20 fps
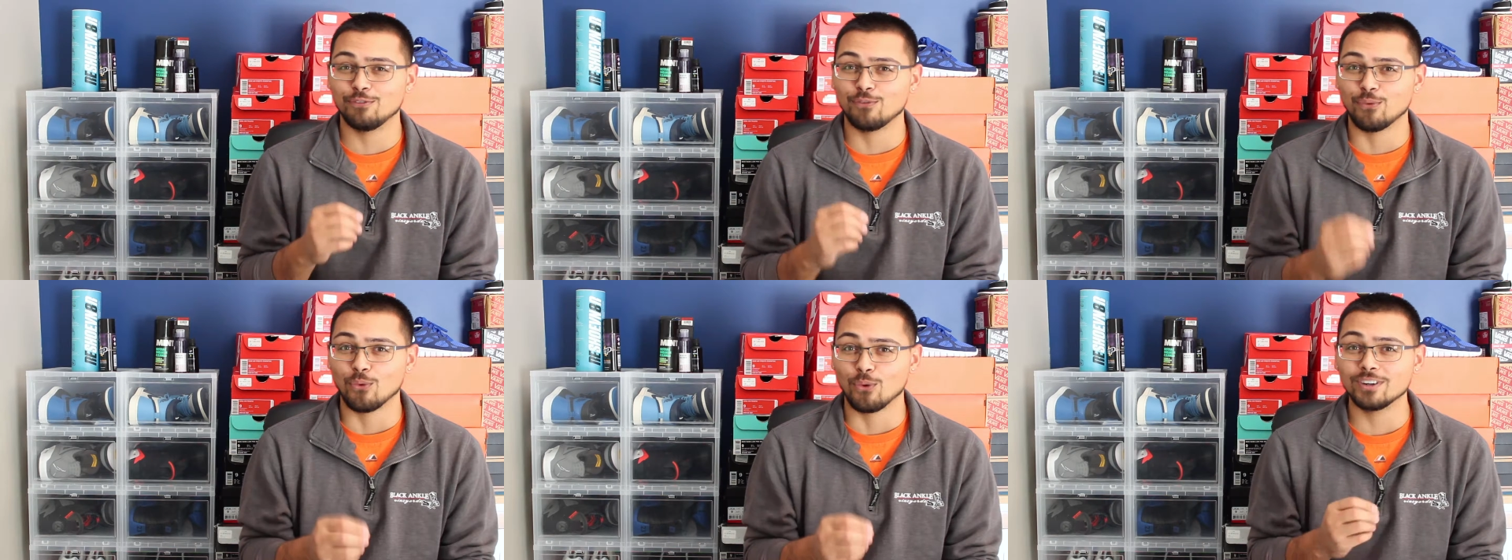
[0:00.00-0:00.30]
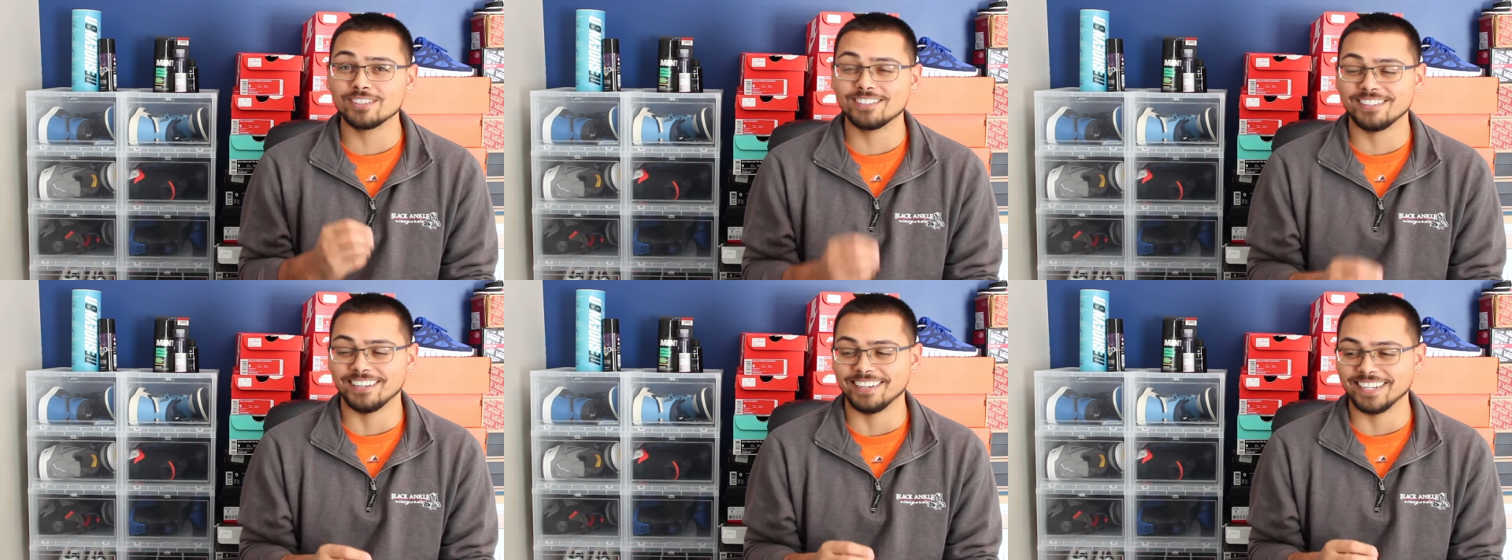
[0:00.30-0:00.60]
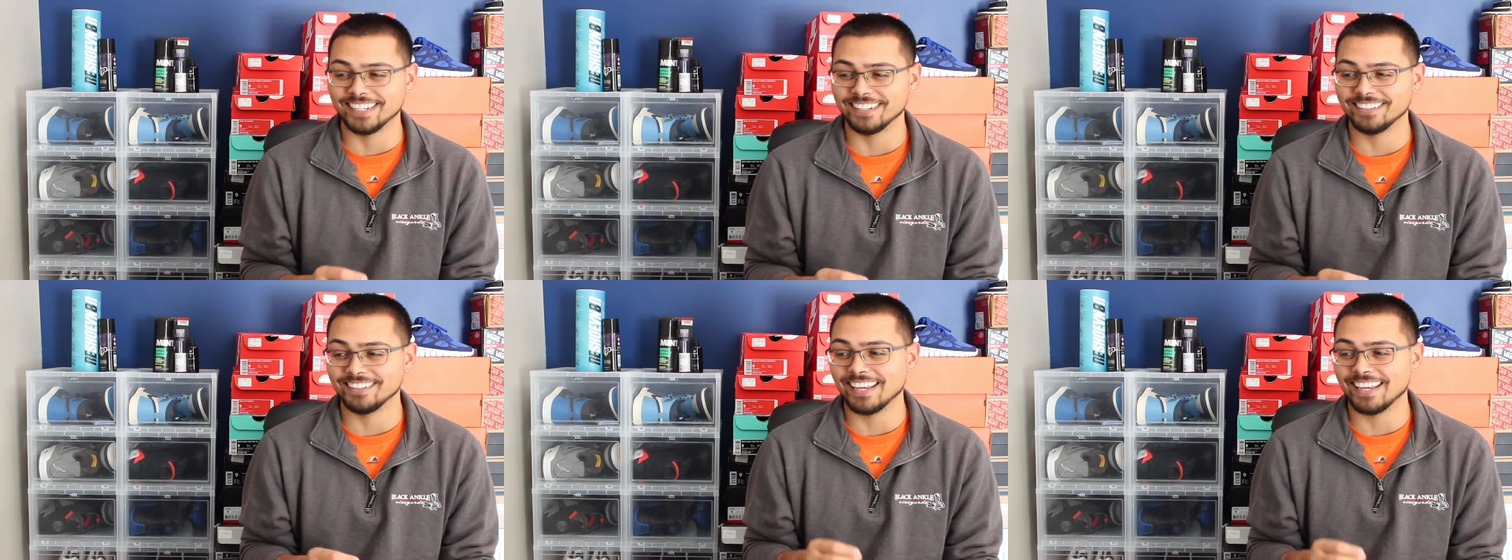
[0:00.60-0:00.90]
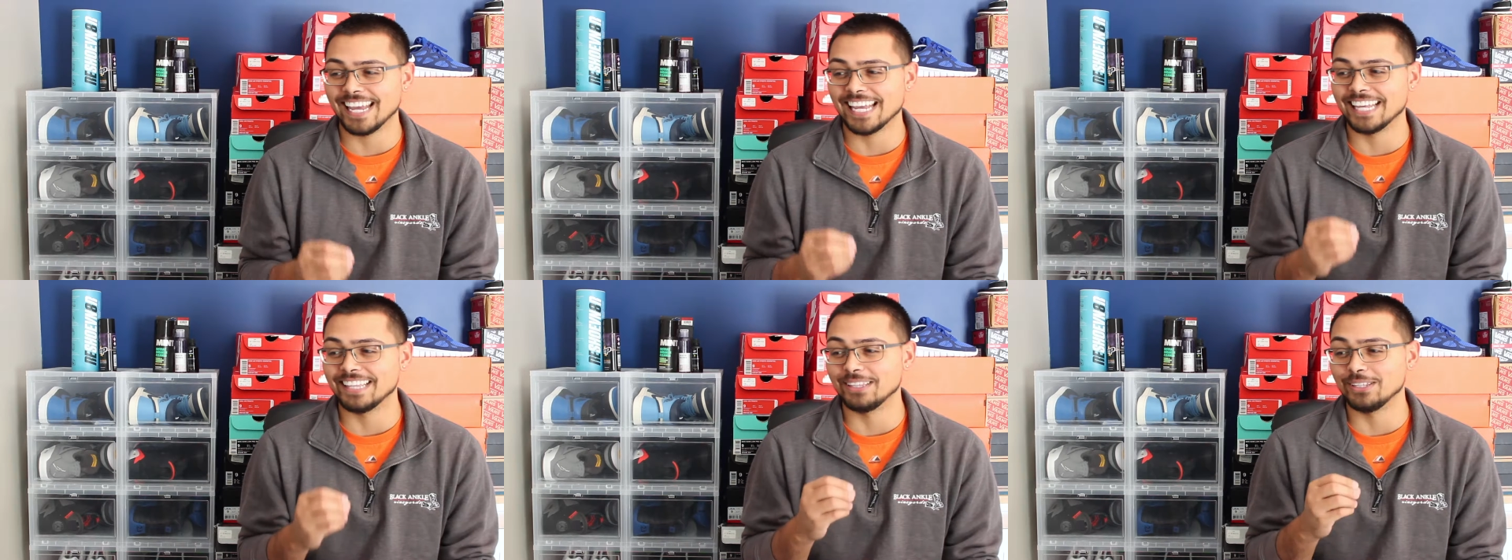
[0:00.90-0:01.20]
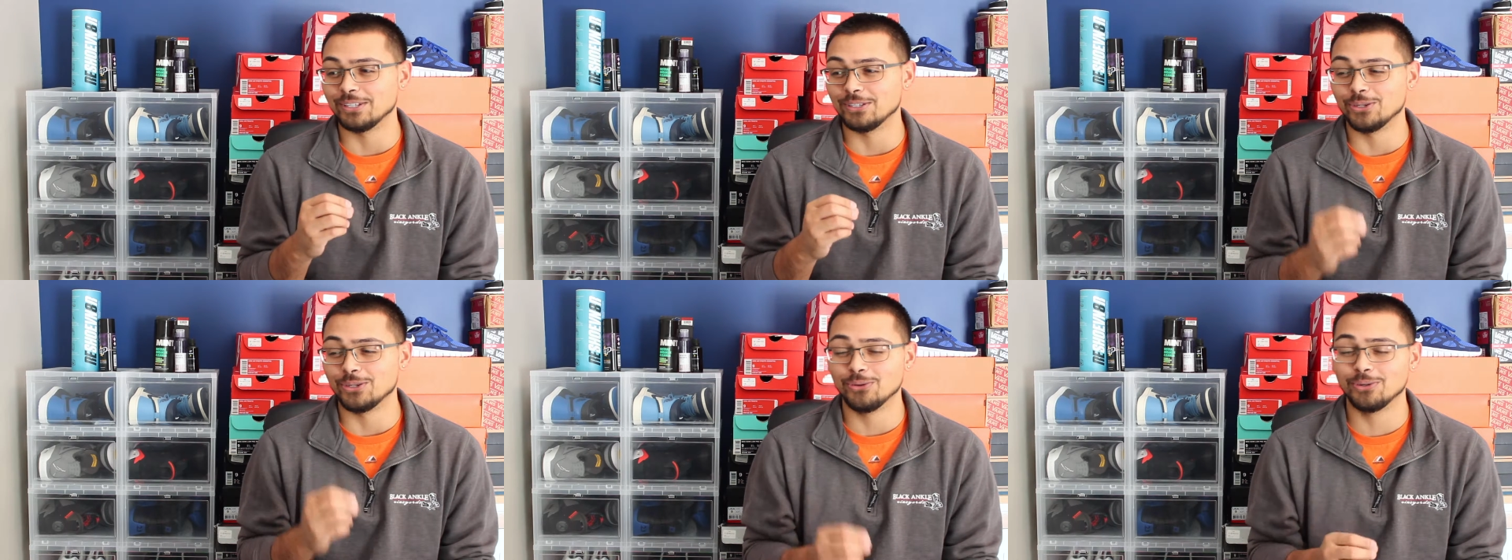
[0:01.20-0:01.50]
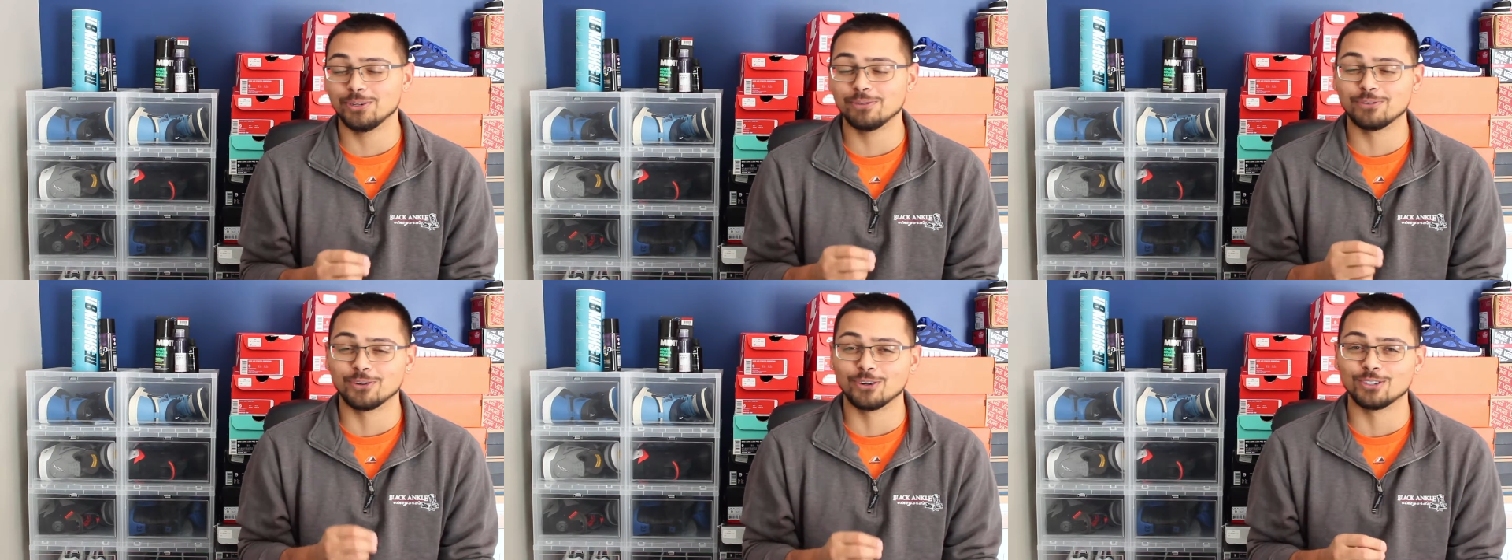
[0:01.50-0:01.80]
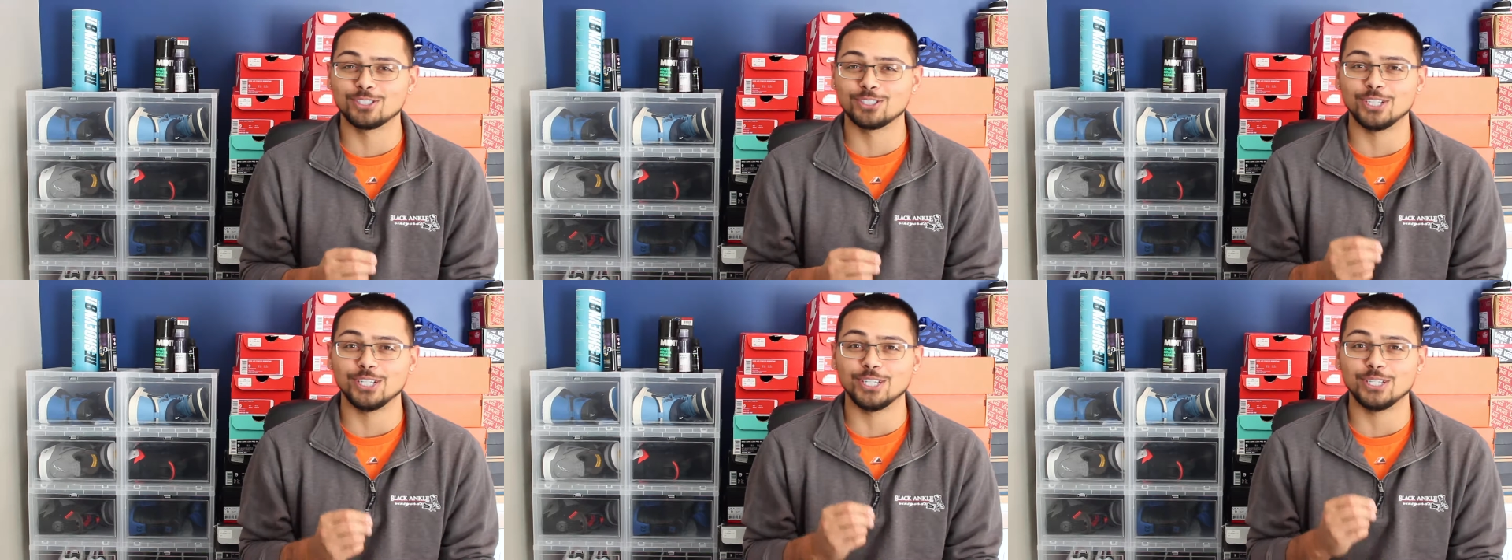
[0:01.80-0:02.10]
14 in the
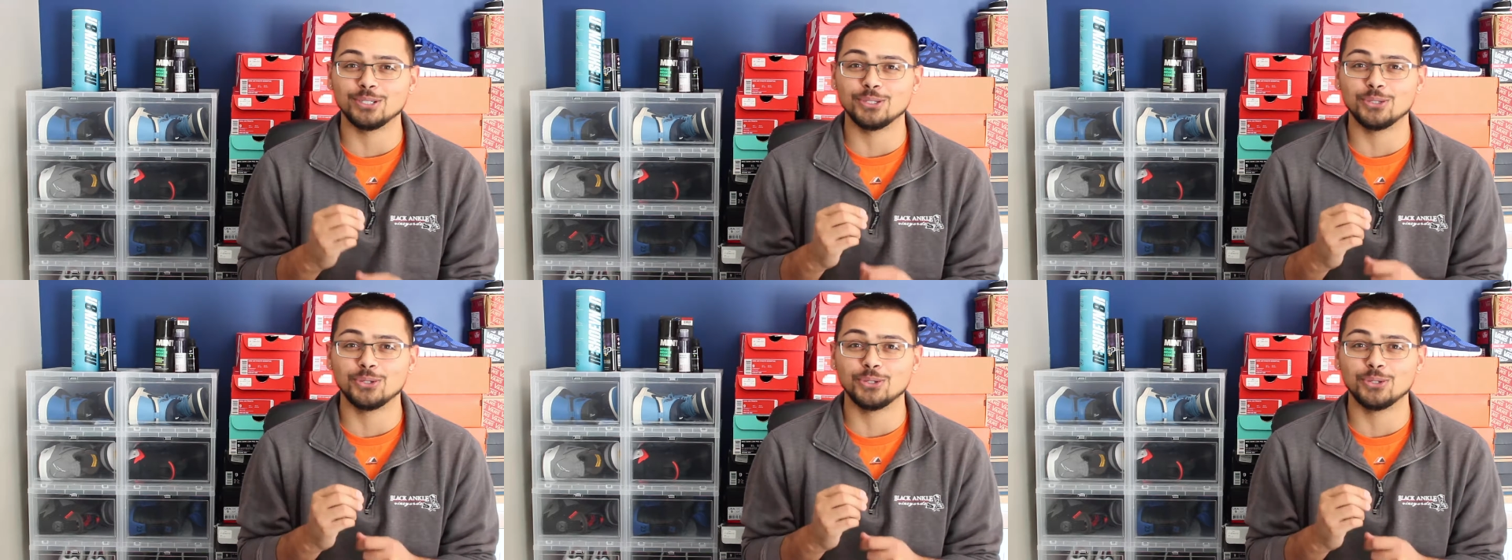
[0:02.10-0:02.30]
University